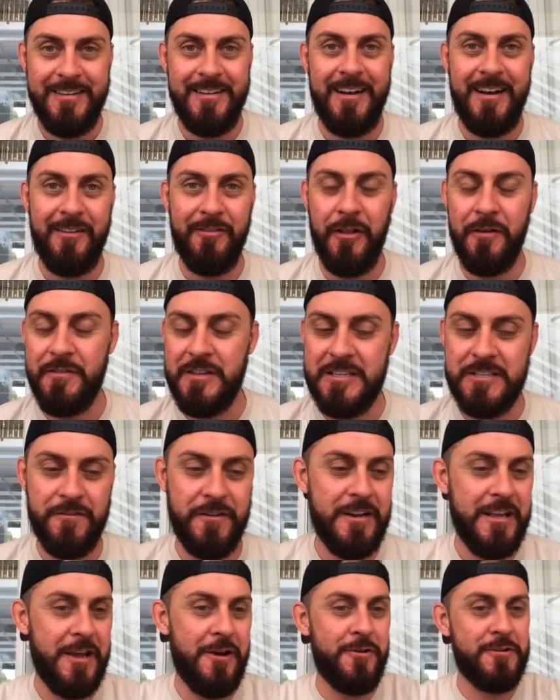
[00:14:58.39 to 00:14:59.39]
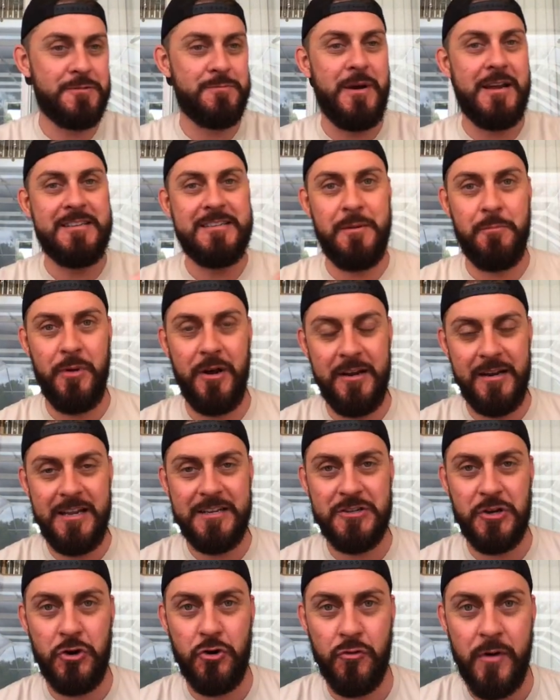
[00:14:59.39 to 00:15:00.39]
I love these videos. Mindset
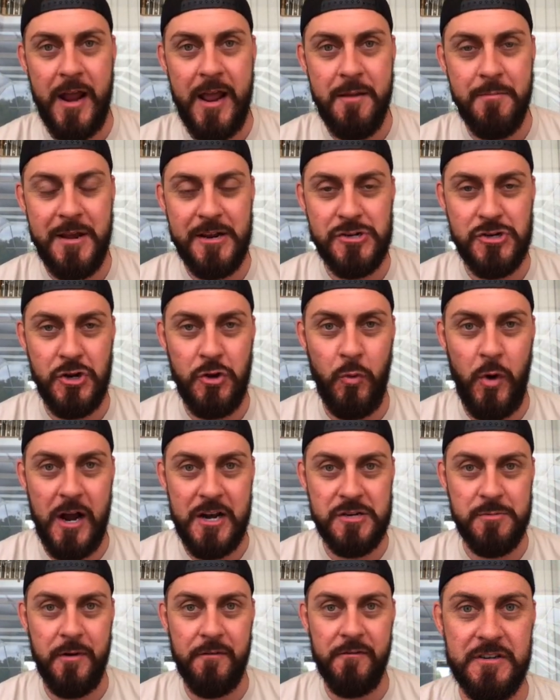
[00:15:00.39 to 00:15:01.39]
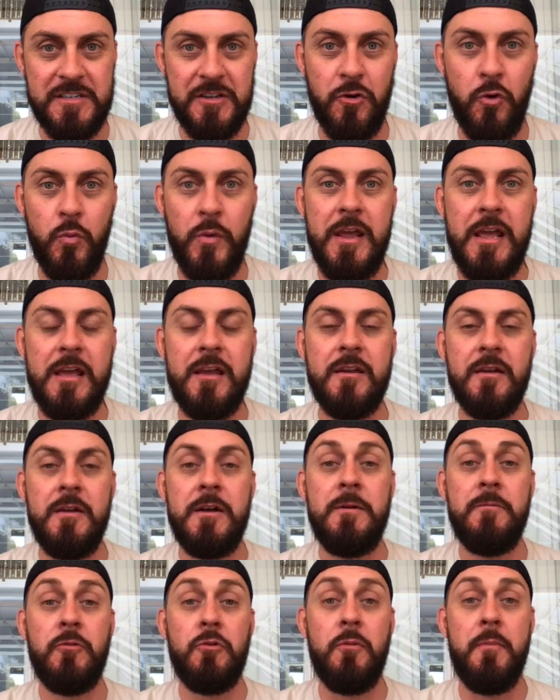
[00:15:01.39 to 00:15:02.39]
Mondays are great. Make sure you watch them single week.
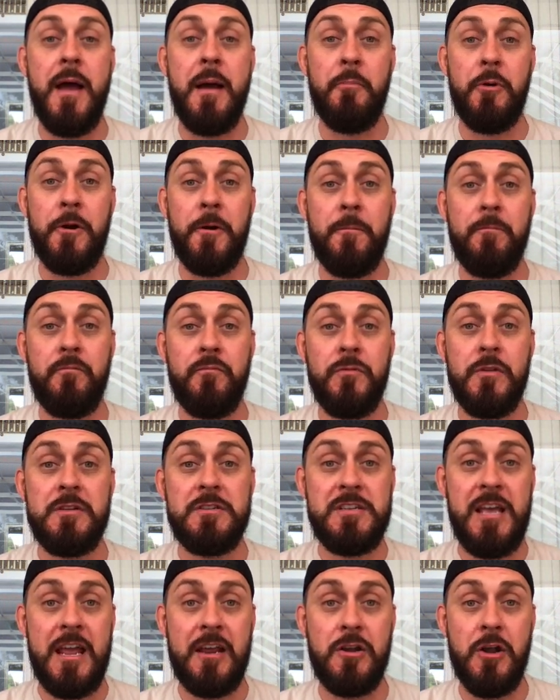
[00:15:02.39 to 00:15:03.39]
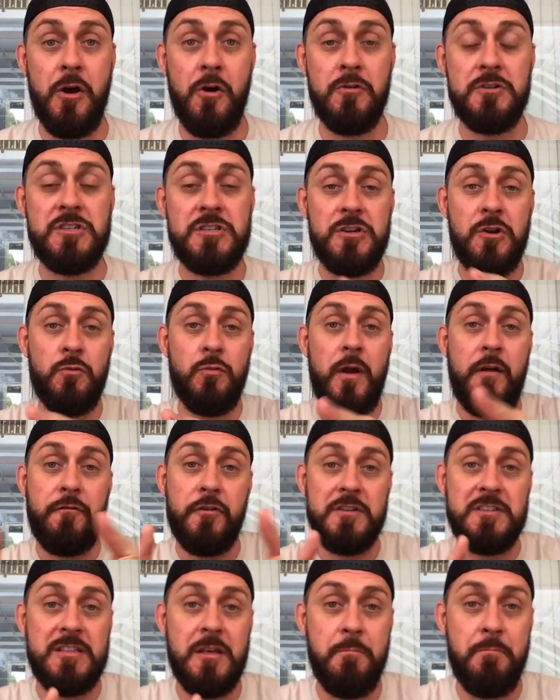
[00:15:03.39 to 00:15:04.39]
Remember, take notes,
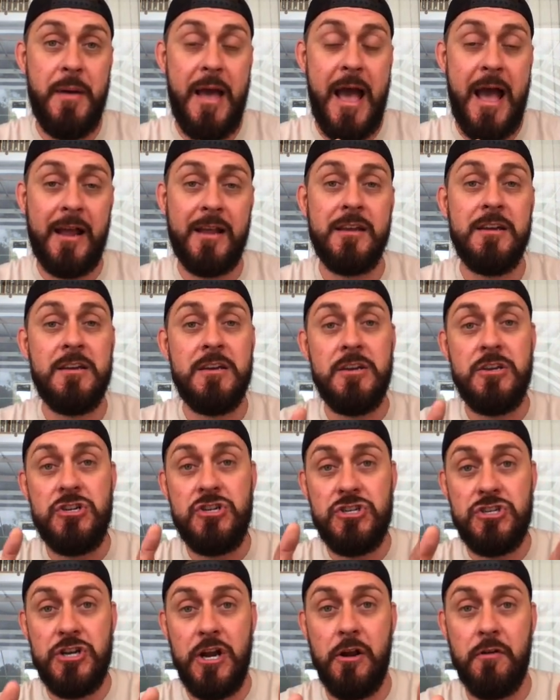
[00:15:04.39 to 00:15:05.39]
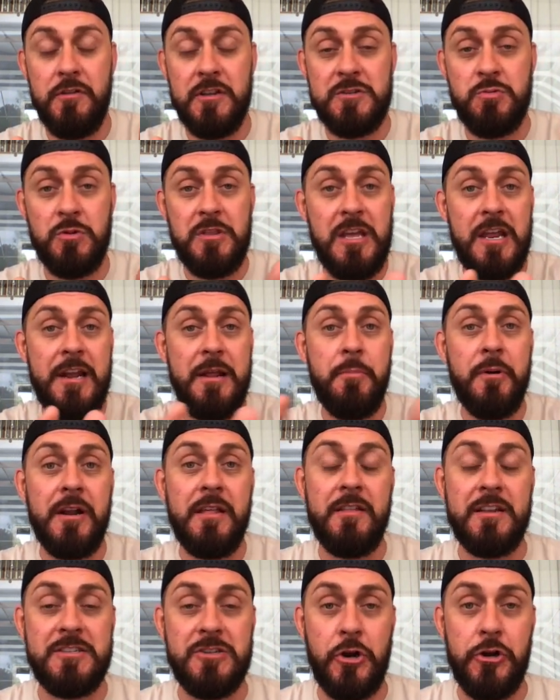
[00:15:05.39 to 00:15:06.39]
reference them back, share this with anybody
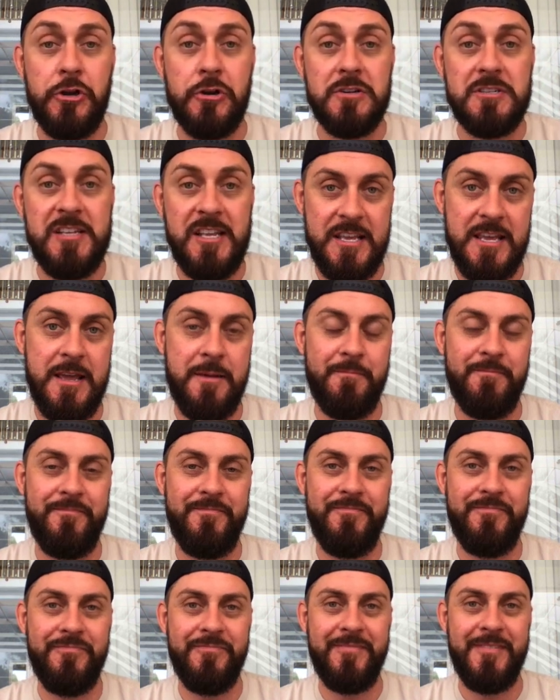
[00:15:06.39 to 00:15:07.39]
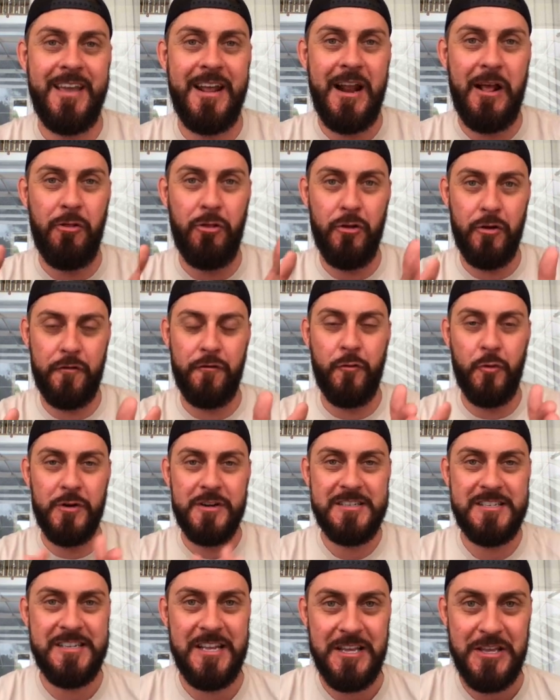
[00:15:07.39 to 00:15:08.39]
that's on your team, and I look forward
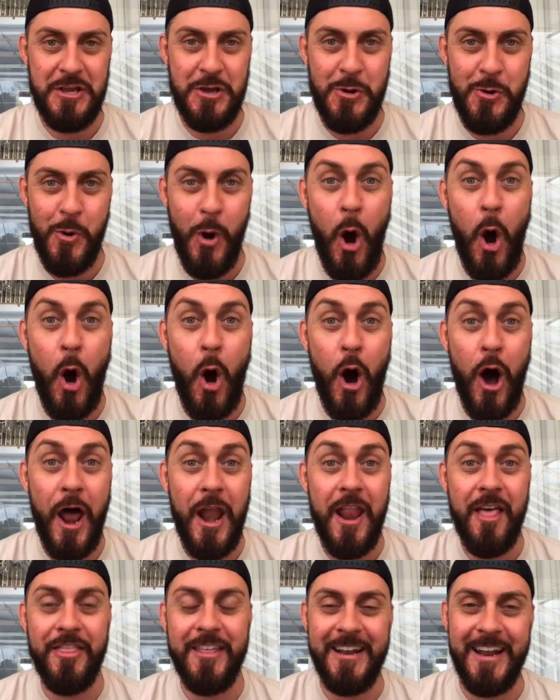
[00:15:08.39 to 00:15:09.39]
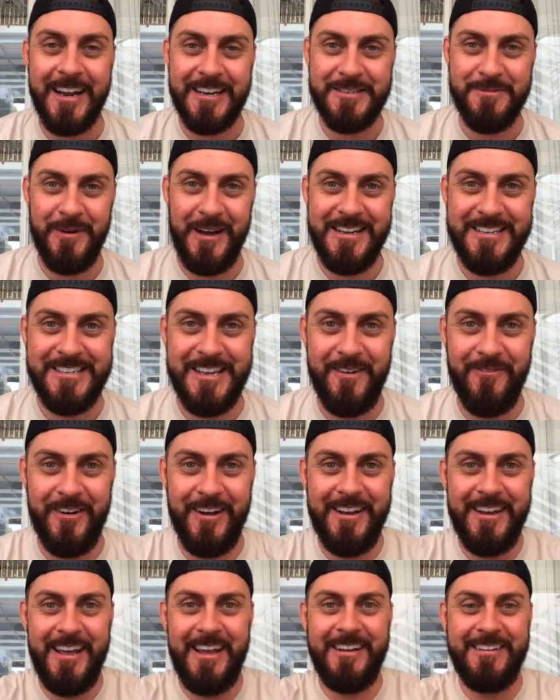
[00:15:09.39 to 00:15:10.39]
to seeing you on the next Mindset
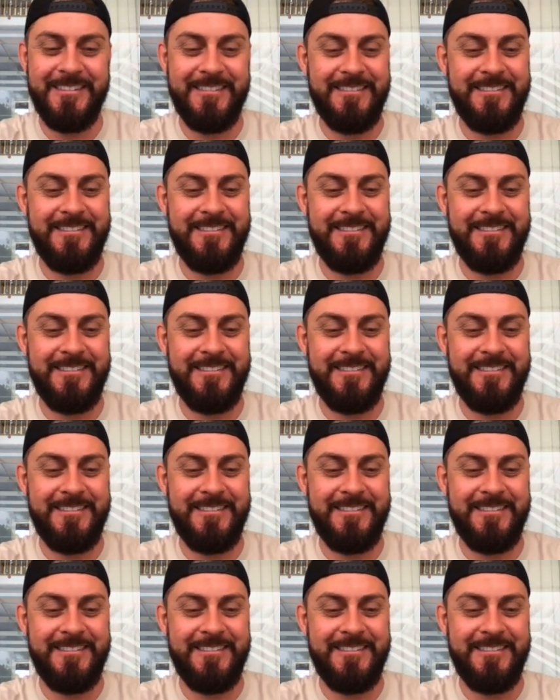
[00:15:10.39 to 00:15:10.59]
Monday.